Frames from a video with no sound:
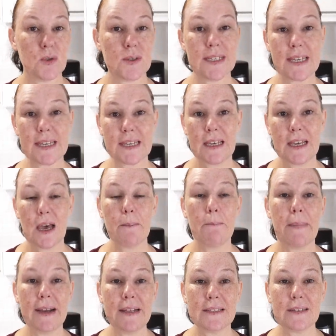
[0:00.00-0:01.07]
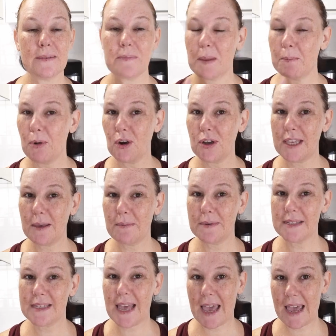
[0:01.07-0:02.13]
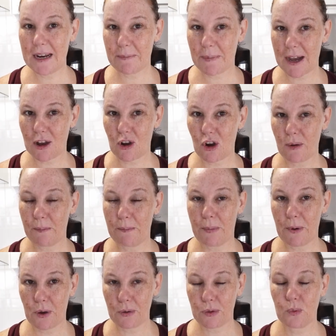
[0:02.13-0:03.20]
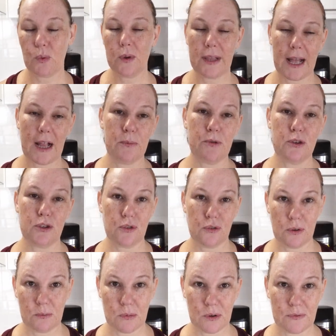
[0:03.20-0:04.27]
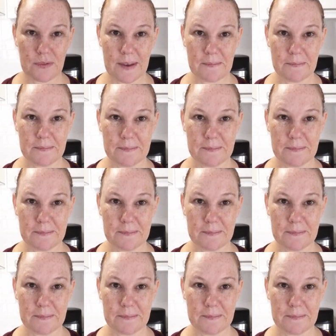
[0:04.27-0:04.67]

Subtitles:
your sink, but Barkeepers and bicarb both will help you to remove them.